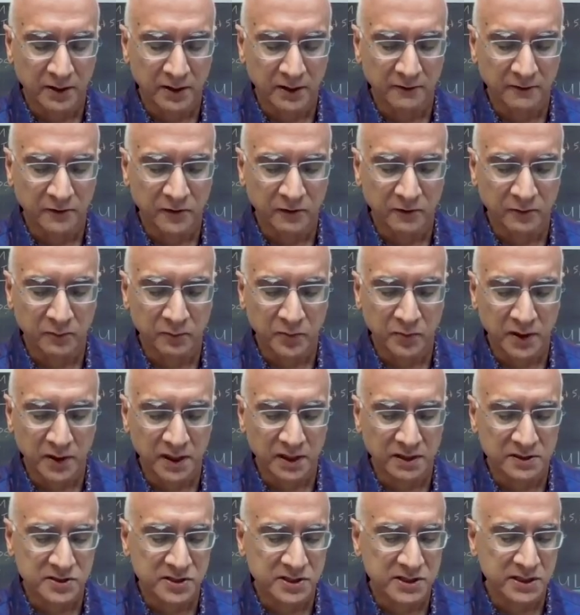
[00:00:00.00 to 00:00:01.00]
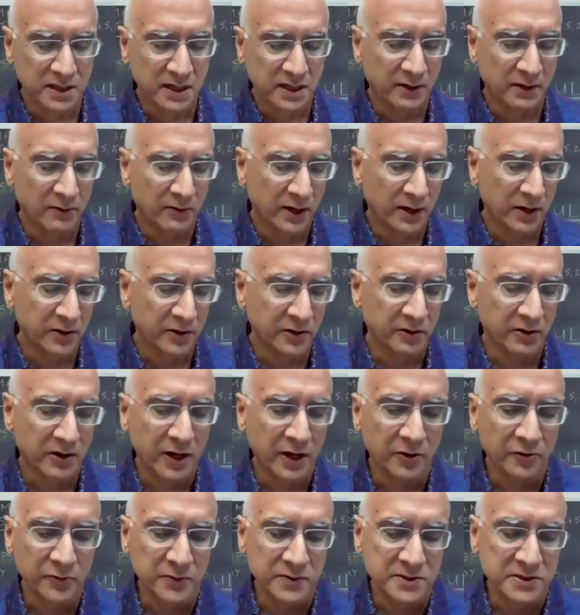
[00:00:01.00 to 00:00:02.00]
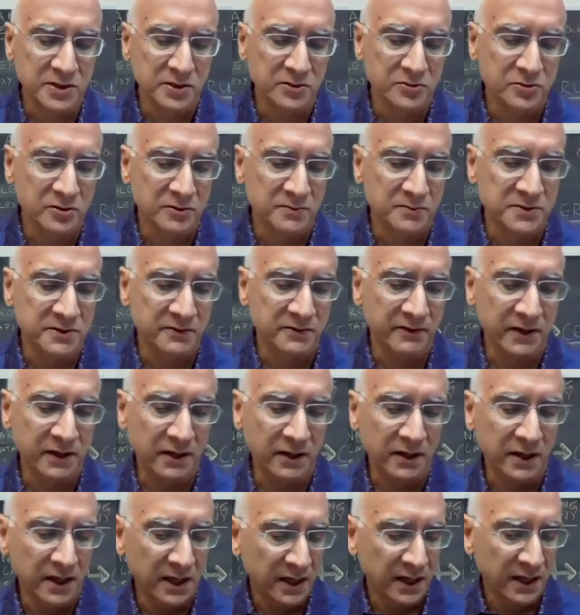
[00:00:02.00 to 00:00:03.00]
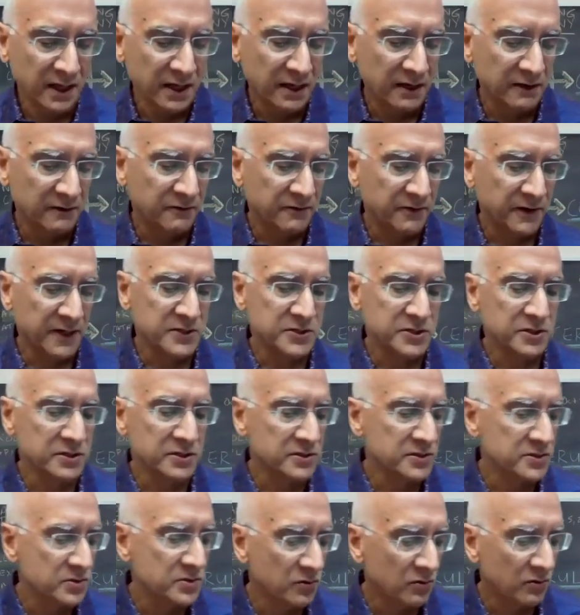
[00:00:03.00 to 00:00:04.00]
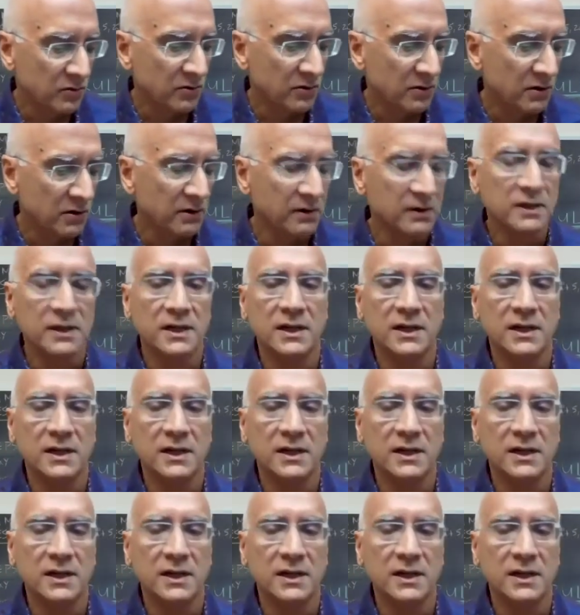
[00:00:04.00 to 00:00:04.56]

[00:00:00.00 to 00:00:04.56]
if you've been, how your health was in terms of any infections or,